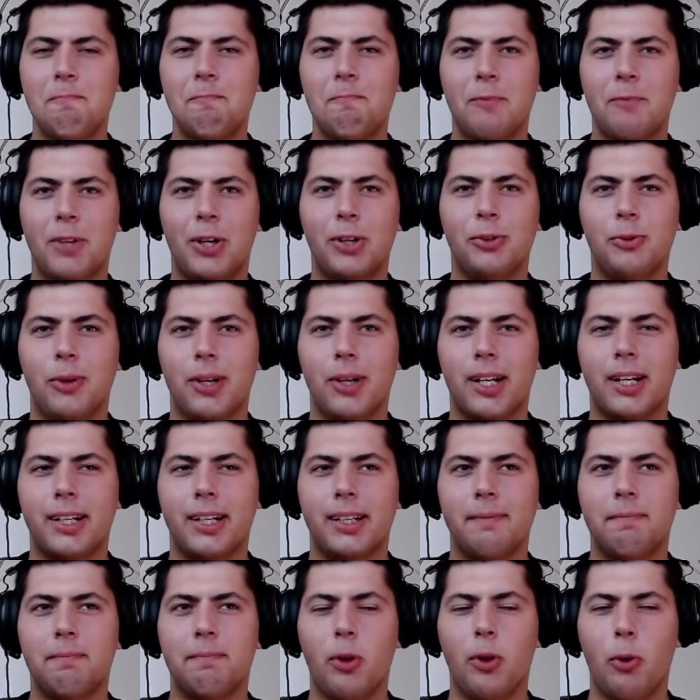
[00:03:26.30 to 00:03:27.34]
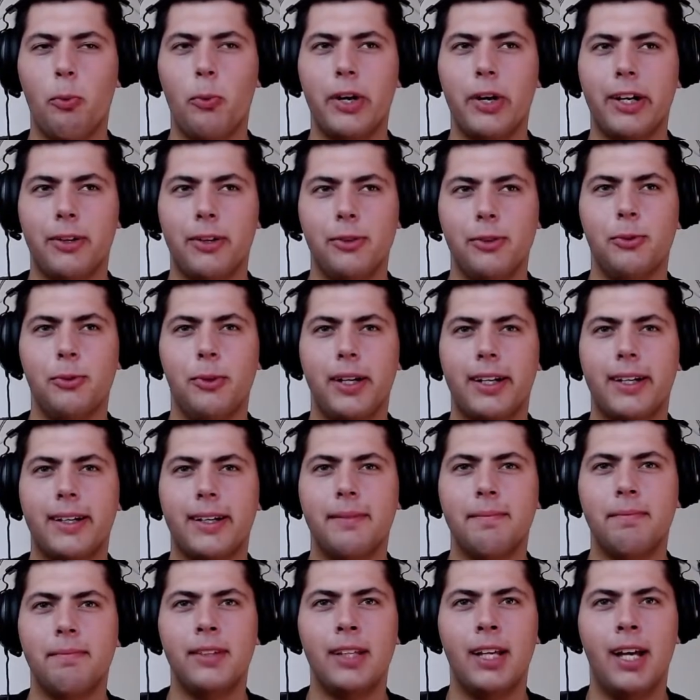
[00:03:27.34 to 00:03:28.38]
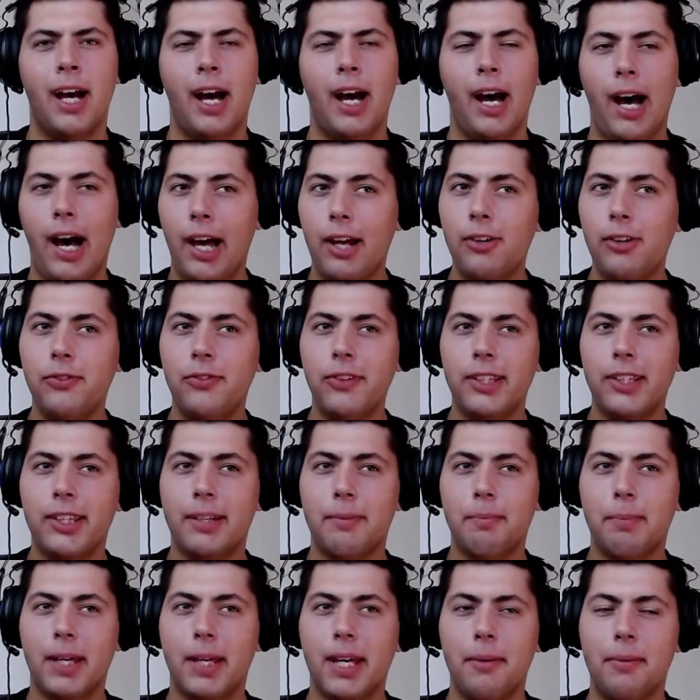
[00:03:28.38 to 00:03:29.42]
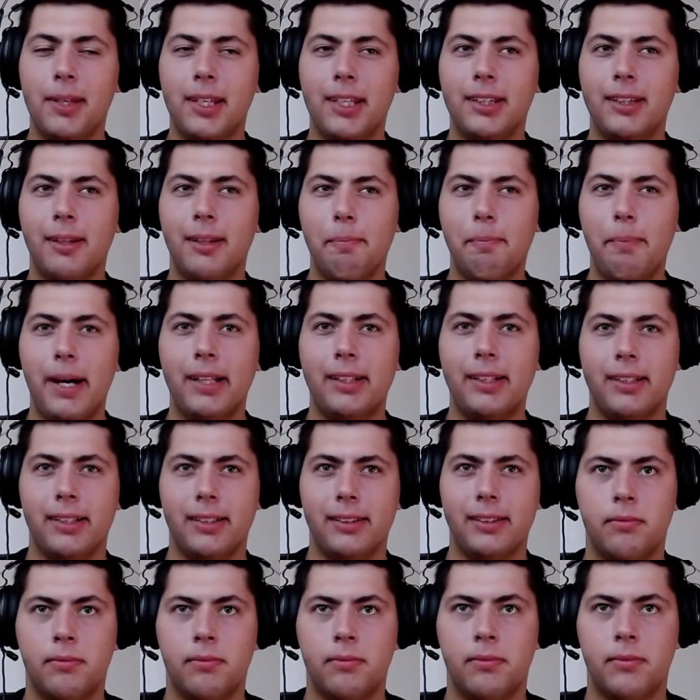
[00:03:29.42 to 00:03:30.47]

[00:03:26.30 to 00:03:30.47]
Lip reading: Good work. Don't worry, good work. I don't think they're becoming independent.